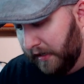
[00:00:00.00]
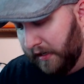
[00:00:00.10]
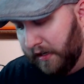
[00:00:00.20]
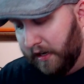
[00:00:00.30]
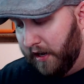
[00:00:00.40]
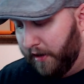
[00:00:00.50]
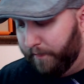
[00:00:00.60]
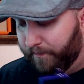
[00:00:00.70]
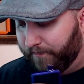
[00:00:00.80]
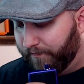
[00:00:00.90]

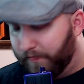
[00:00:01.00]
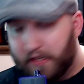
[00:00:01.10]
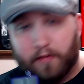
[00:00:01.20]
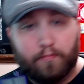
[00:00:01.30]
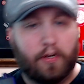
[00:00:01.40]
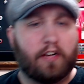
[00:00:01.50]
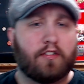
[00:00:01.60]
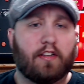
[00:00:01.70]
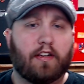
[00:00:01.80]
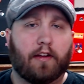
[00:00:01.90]
But here's
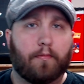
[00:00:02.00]
the deal.